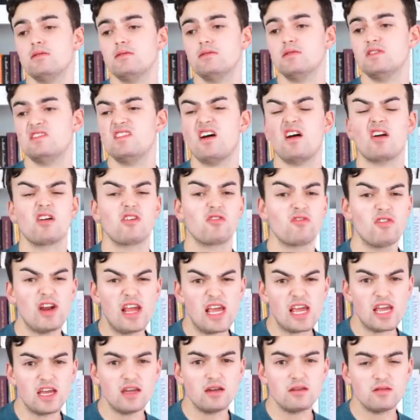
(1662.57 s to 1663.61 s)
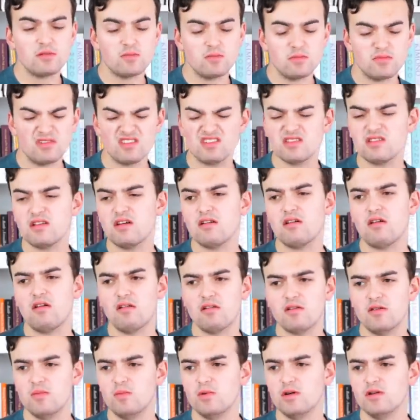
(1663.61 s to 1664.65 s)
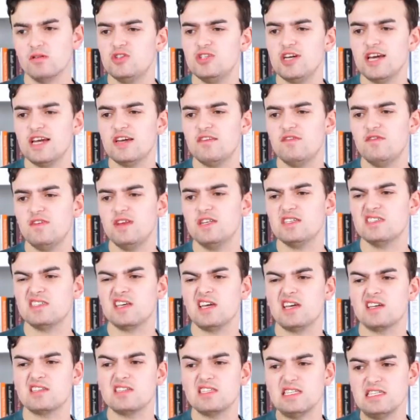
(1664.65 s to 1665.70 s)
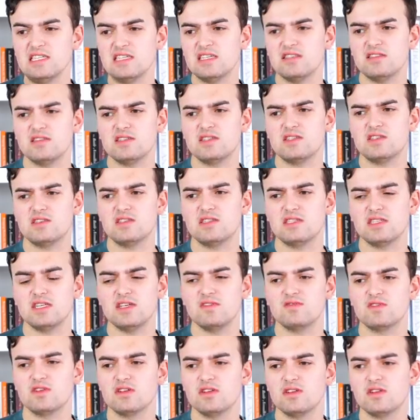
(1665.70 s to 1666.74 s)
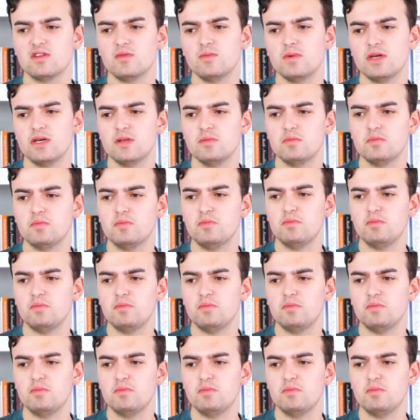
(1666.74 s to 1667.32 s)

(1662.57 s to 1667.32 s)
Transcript: It's not great, but it's not horrible. Jacket fit is like decent. The sleeves are a little bit